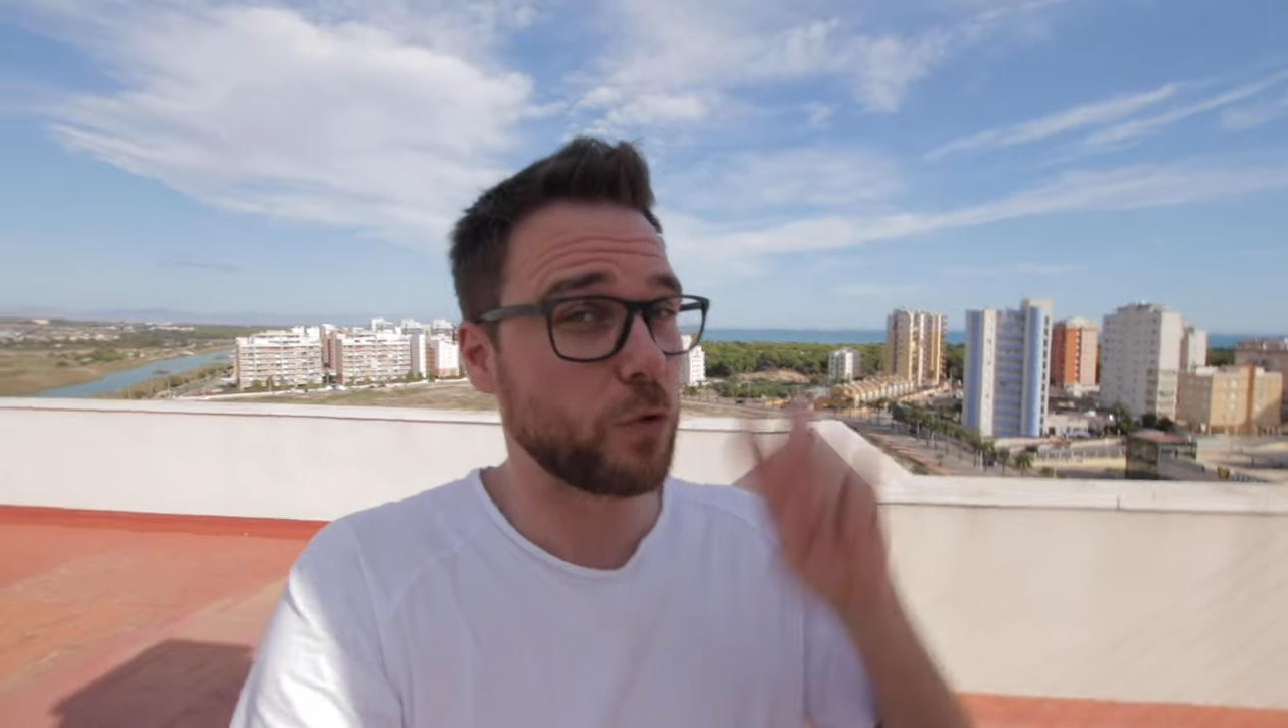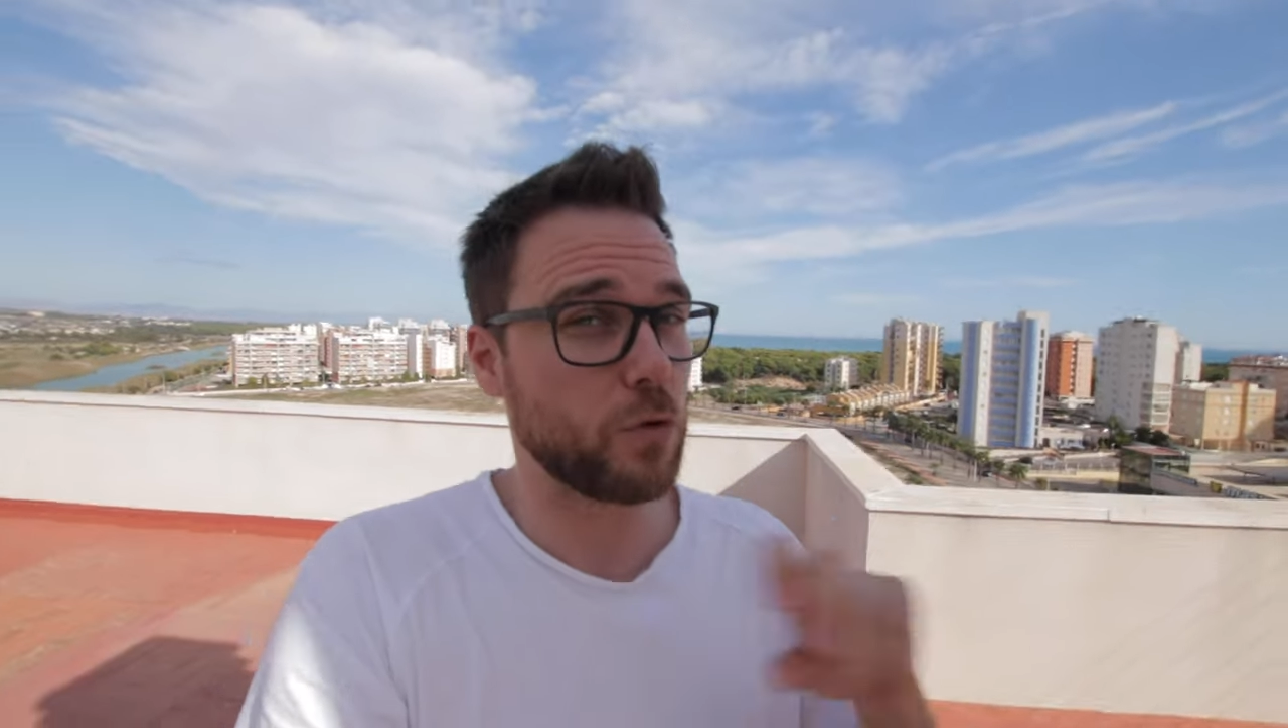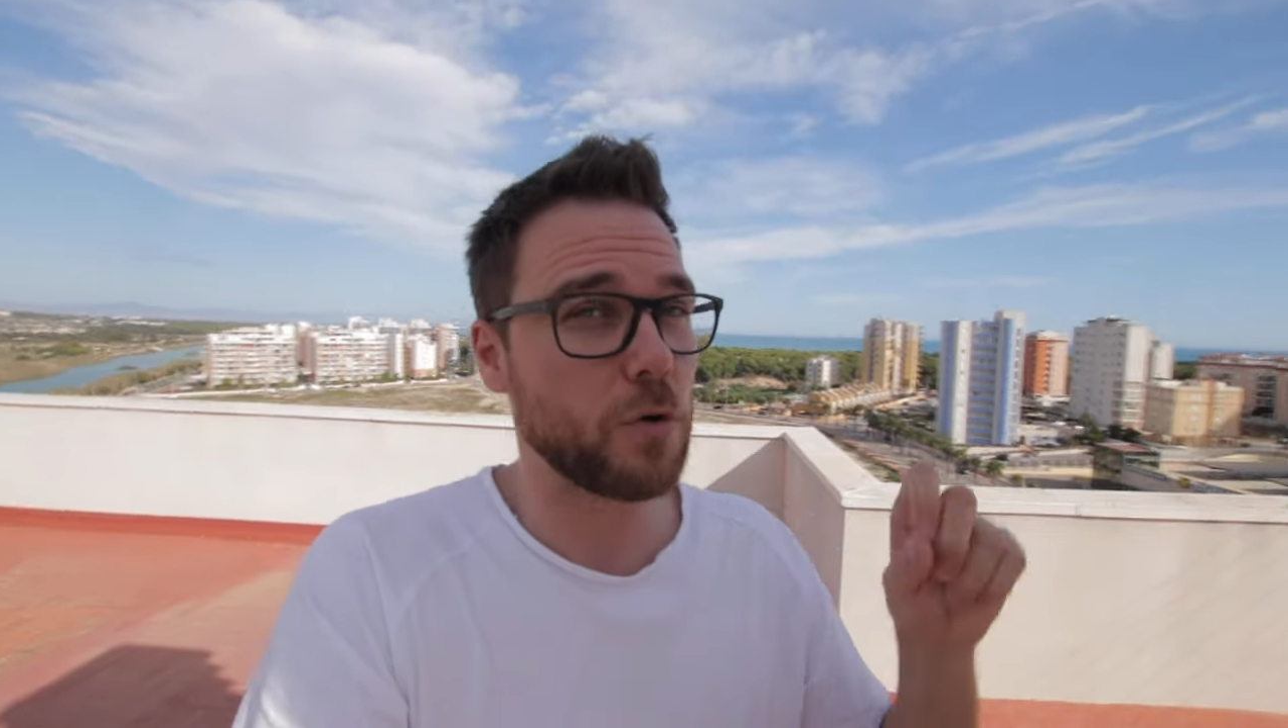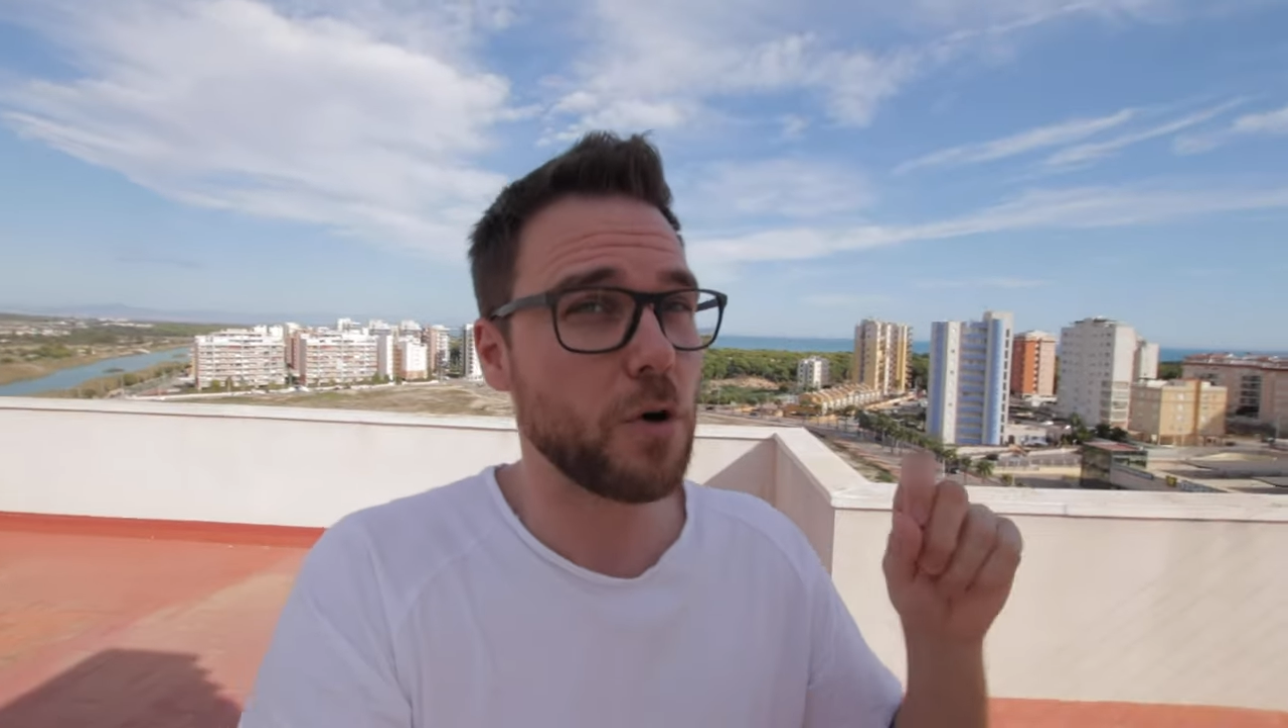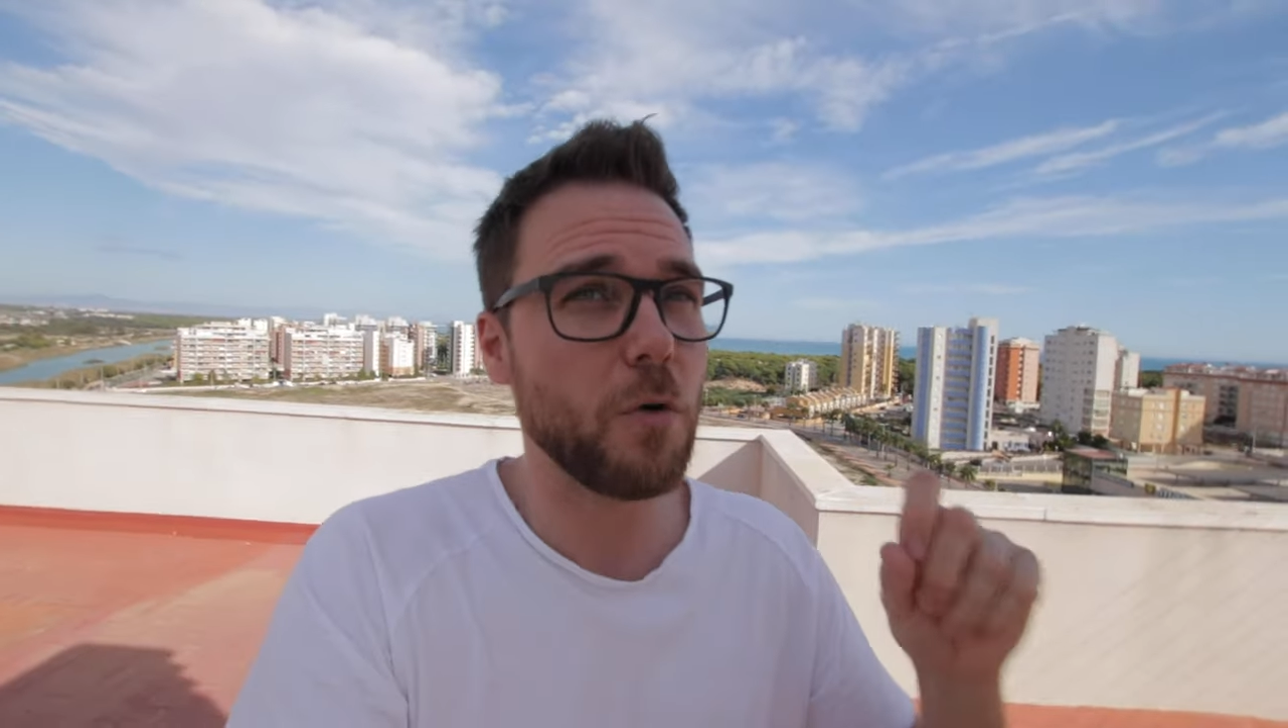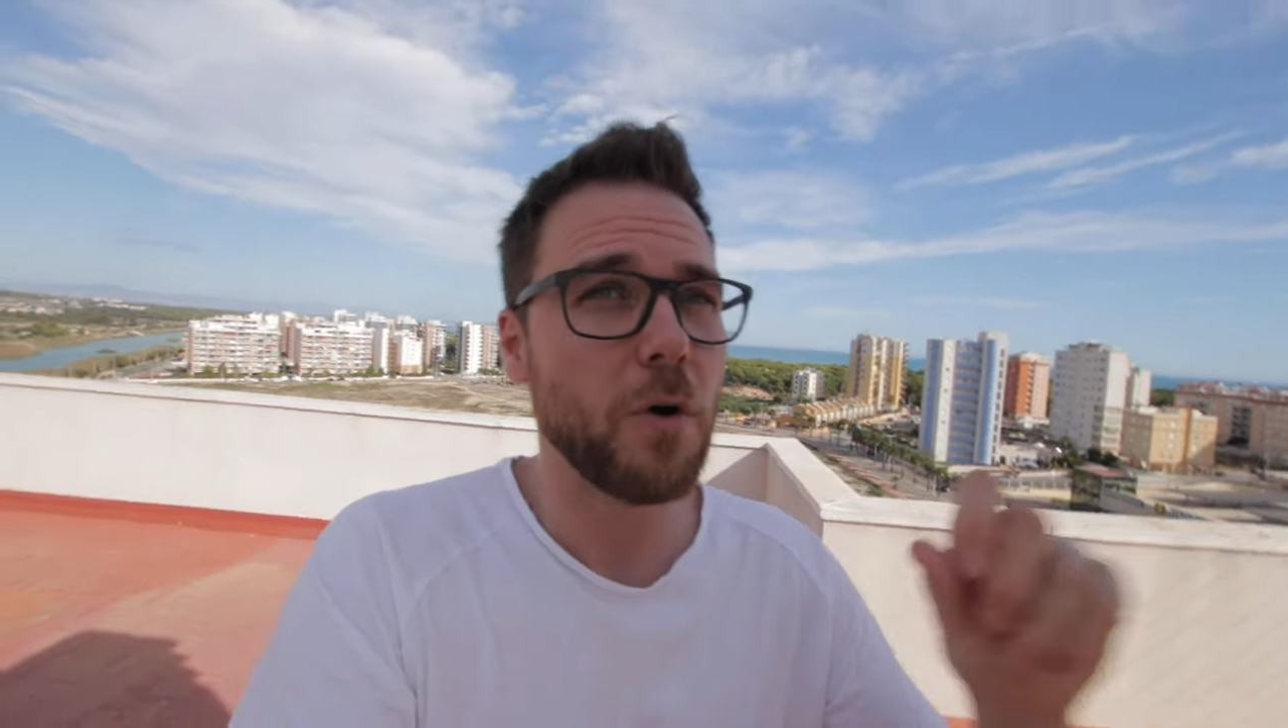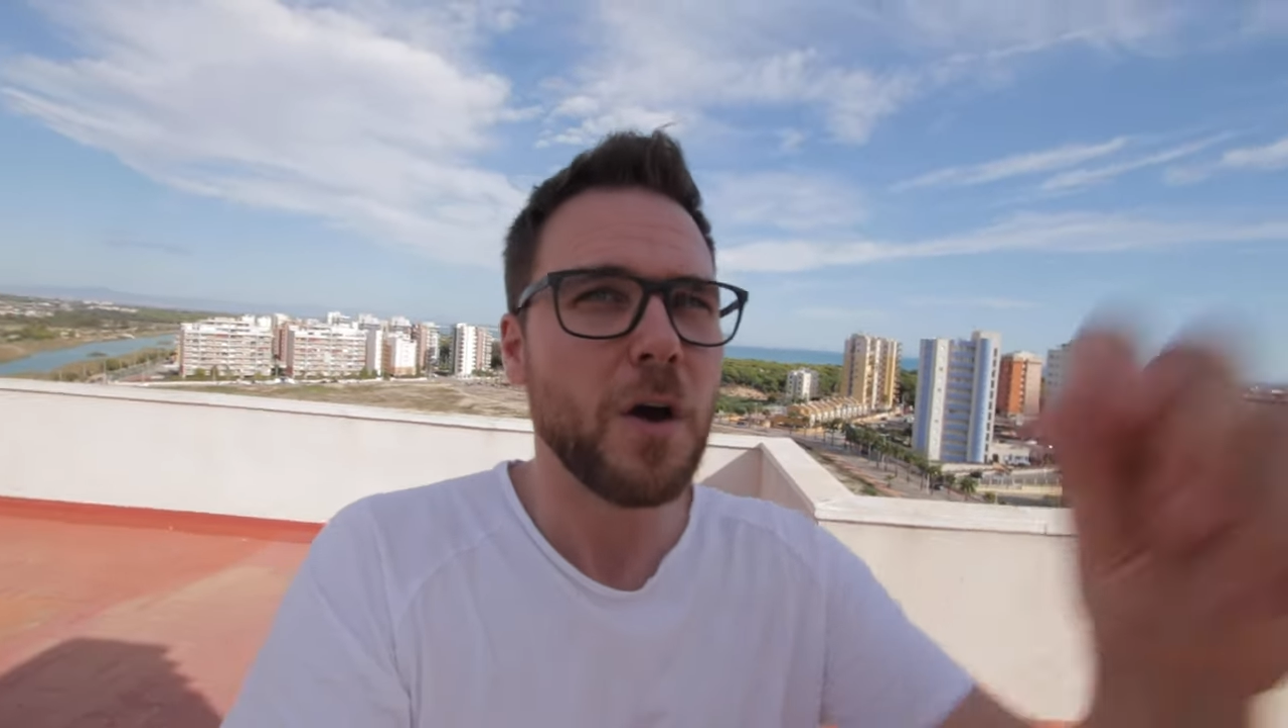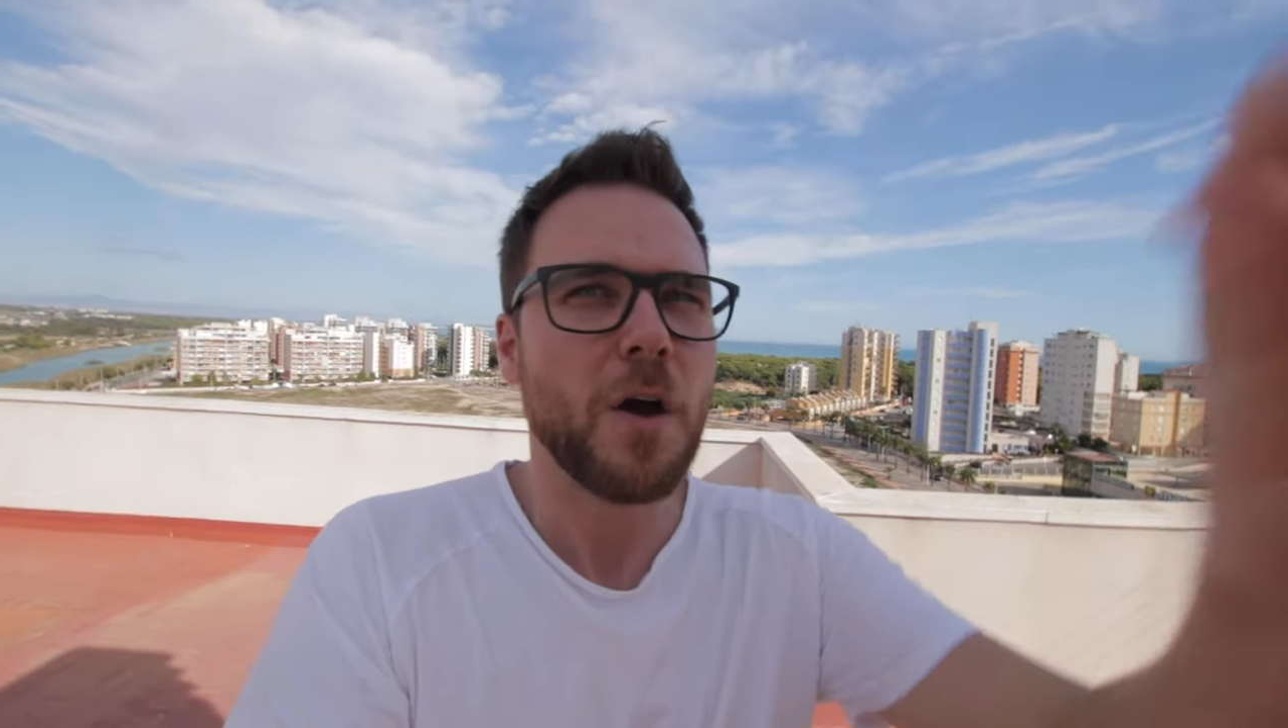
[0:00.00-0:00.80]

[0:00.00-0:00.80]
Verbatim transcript: studio,